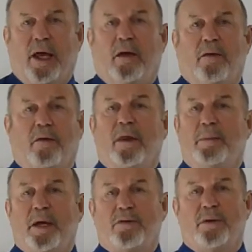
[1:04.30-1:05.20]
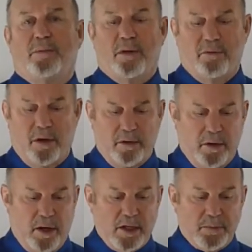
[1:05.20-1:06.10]
down, and they make a trip to the
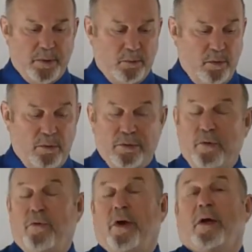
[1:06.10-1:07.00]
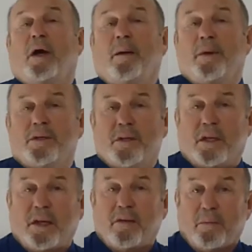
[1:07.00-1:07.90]
veterinary hospital. What we'll do very commonly is
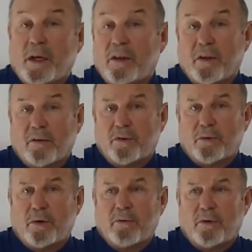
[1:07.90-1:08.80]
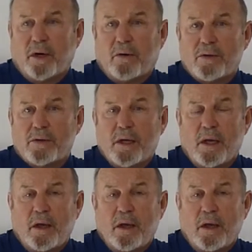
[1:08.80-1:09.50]
not give them anything for 24 hours.